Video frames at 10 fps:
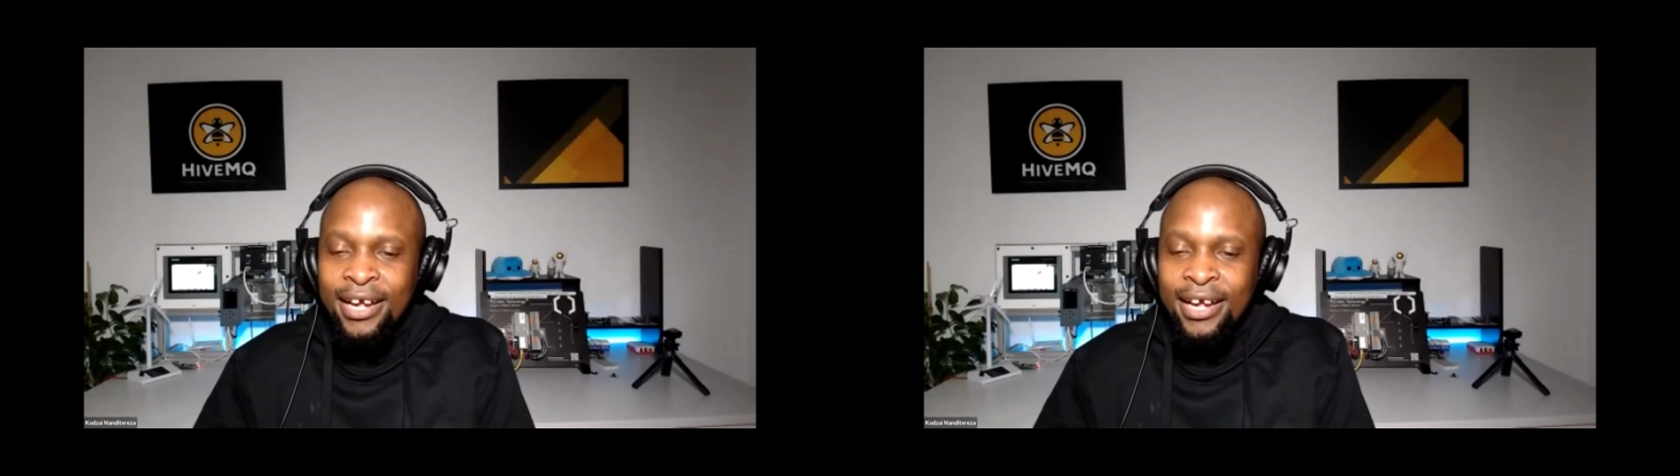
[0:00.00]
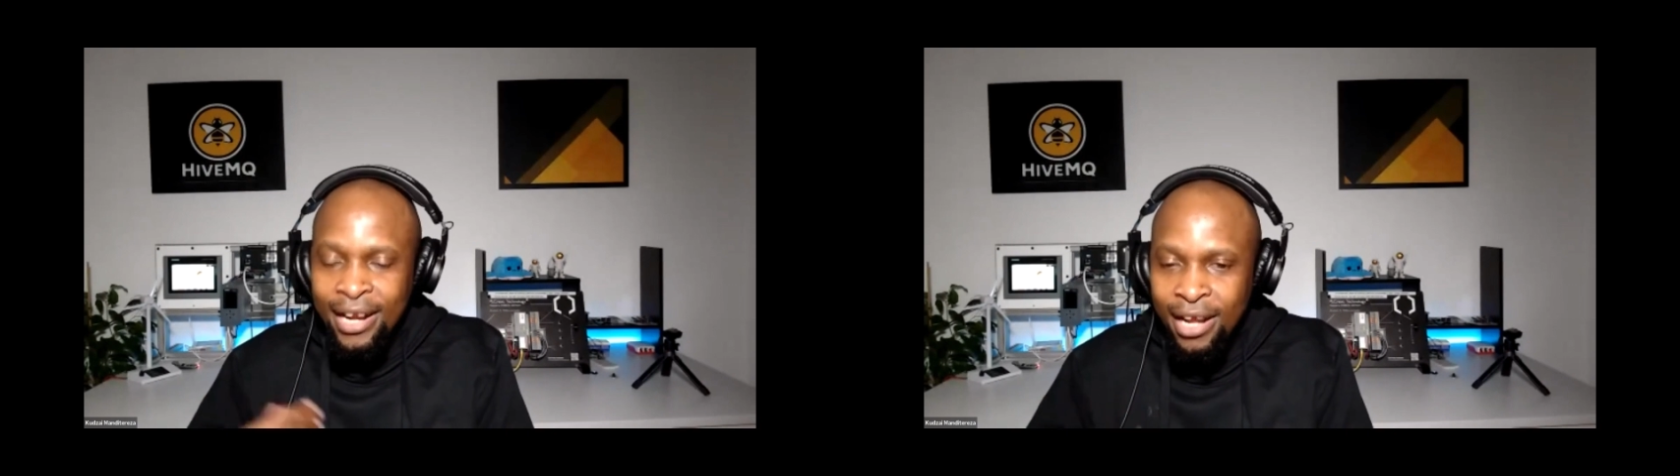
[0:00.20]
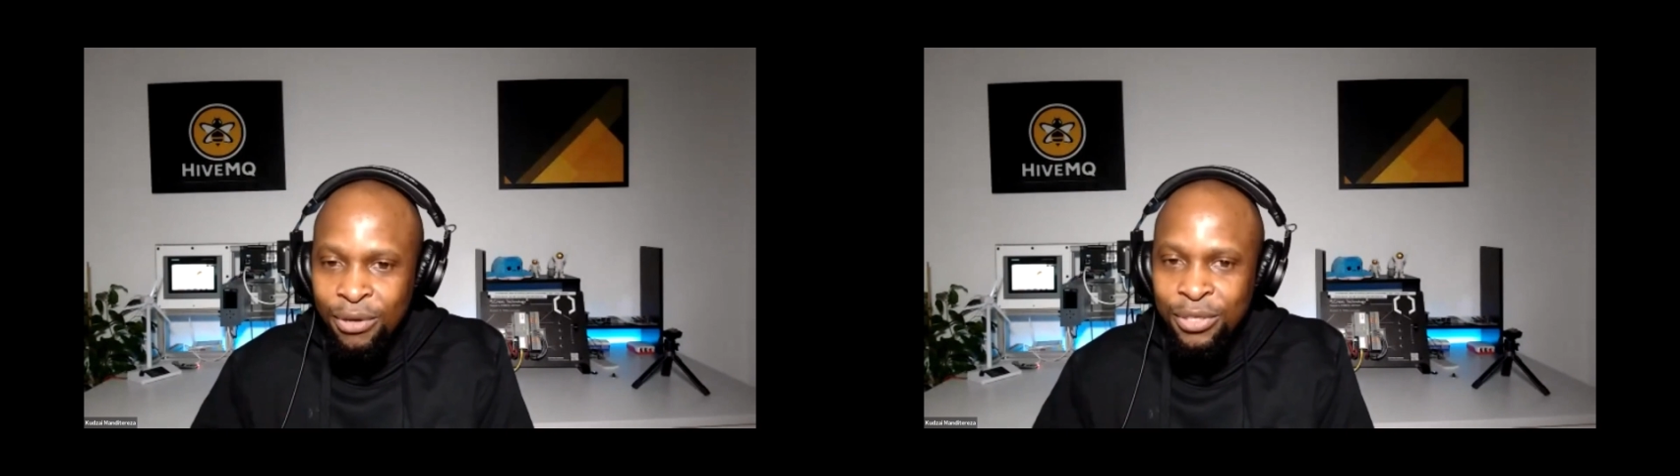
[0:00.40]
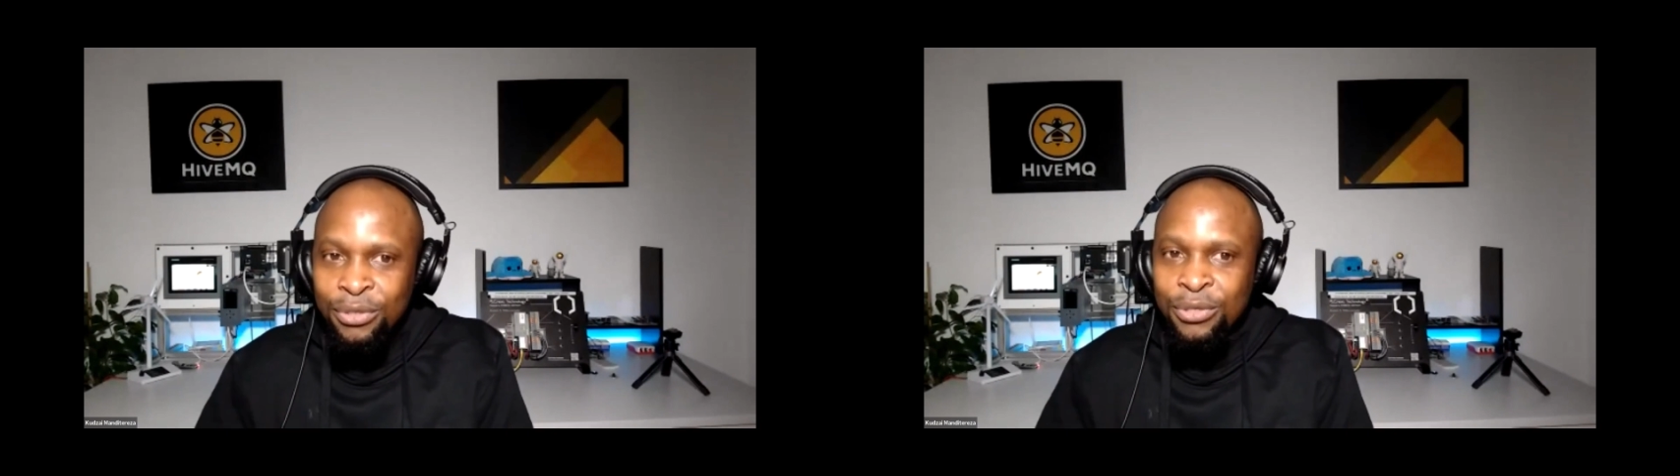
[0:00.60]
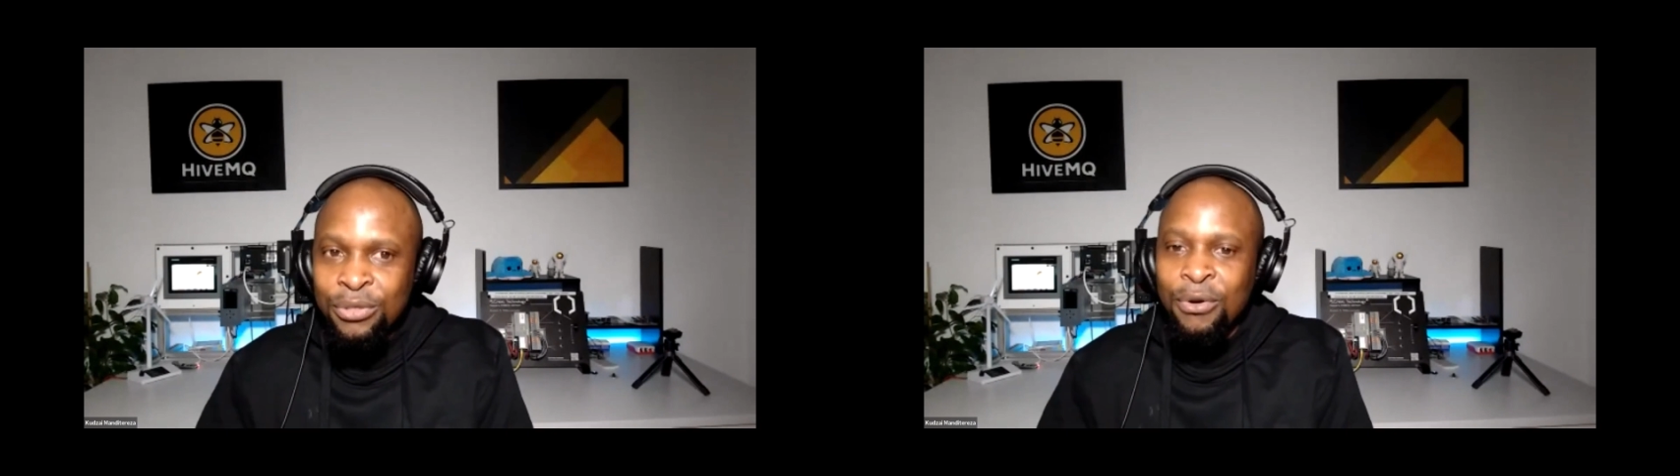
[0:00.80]
and allow
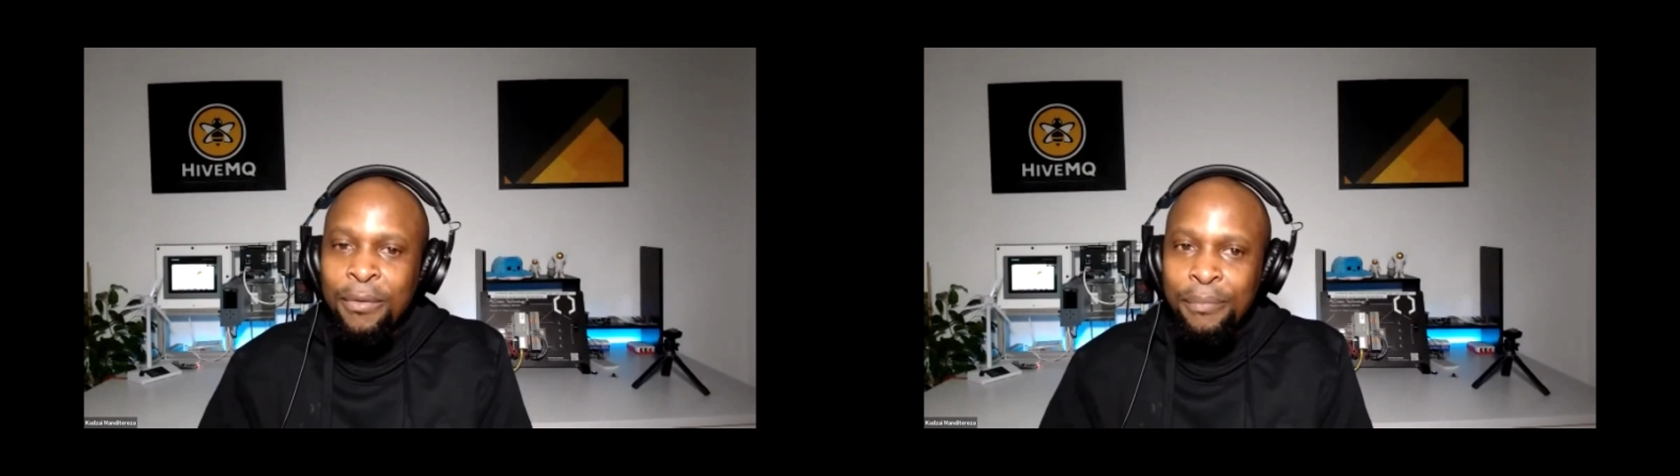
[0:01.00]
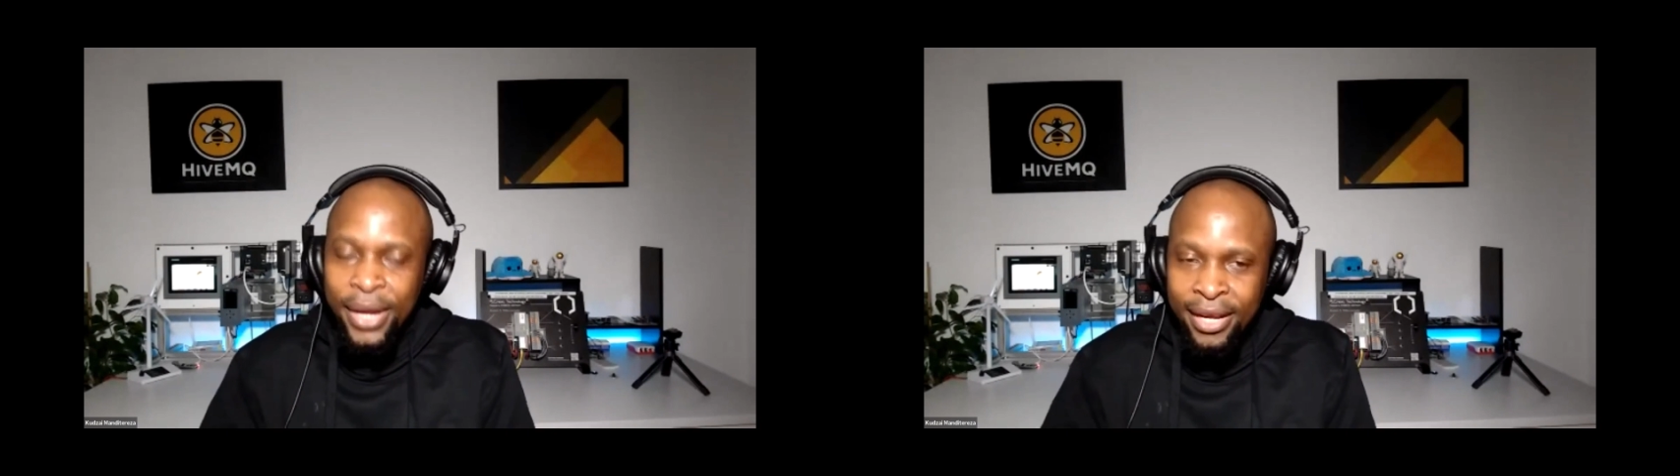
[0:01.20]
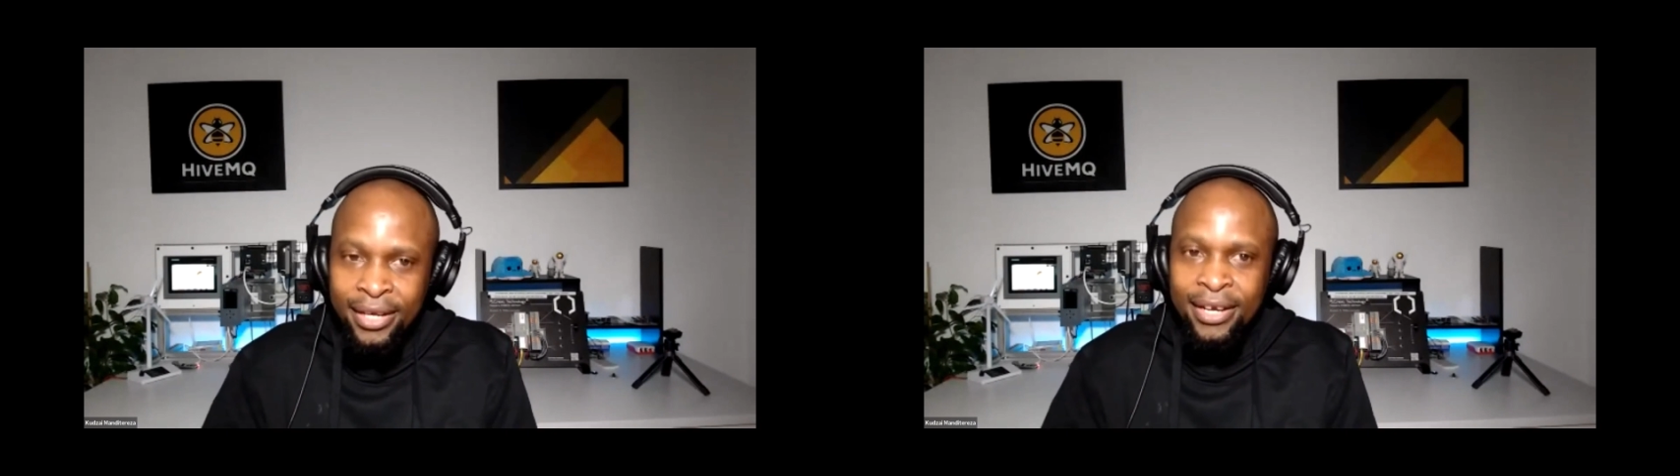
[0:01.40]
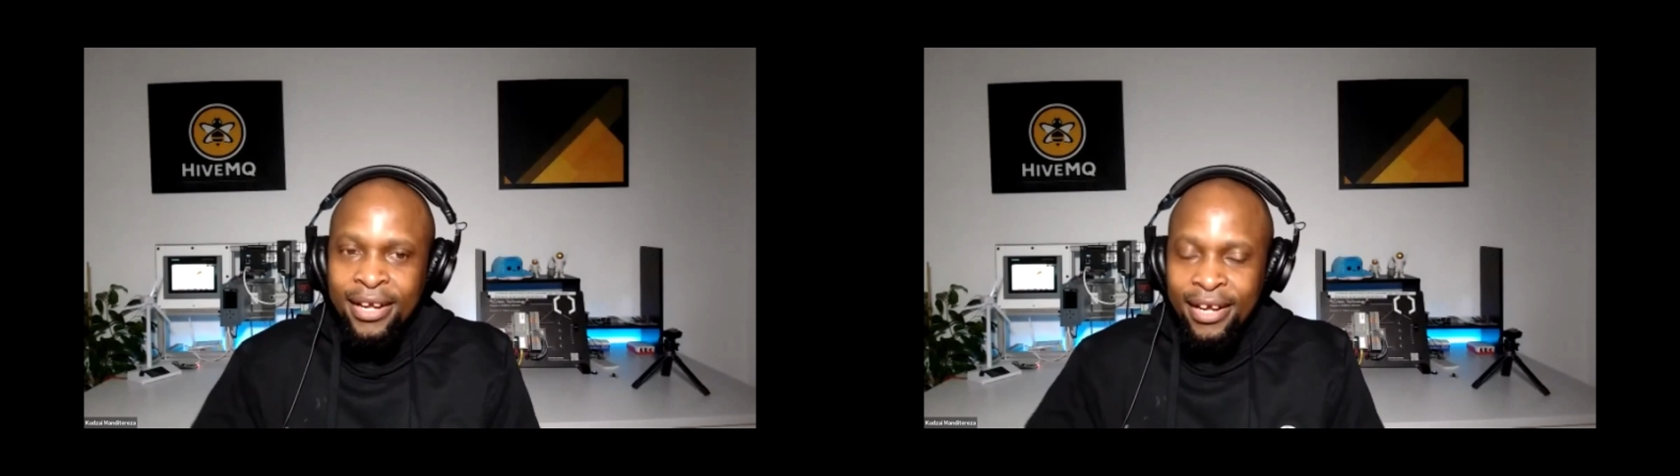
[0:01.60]
you to go back